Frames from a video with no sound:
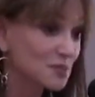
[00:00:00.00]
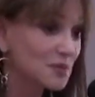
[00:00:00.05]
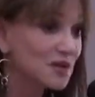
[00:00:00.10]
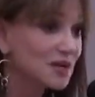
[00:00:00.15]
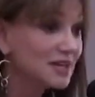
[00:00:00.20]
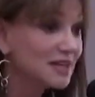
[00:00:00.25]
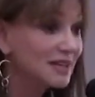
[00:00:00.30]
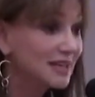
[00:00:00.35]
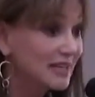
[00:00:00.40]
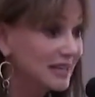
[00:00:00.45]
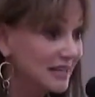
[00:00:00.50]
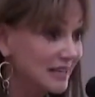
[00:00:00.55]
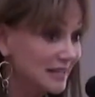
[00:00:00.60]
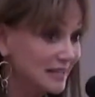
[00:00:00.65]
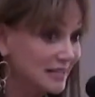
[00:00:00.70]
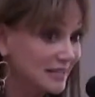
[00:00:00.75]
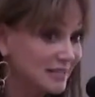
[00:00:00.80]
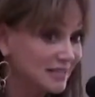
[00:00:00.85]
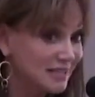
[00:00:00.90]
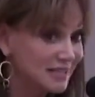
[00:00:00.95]
But in the
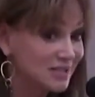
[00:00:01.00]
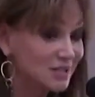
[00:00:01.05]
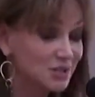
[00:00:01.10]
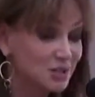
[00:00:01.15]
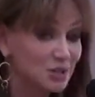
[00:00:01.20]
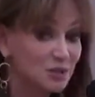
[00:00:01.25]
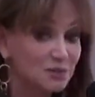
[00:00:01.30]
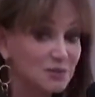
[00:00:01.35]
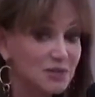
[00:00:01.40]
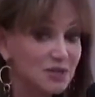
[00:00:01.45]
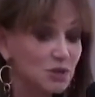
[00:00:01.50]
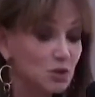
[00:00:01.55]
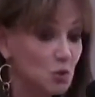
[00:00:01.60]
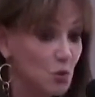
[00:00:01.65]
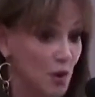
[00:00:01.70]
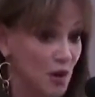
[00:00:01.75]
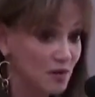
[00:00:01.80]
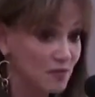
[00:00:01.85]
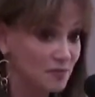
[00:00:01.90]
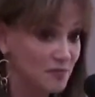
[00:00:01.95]
end, it took me
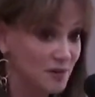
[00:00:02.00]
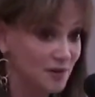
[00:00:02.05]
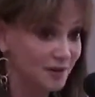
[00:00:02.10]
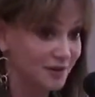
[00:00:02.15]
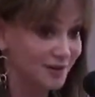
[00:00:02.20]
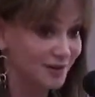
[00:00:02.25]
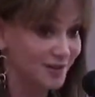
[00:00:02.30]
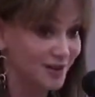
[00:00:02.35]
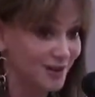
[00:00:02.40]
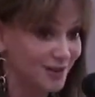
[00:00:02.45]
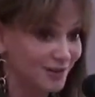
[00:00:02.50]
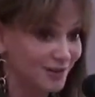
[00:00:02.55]
$12 million.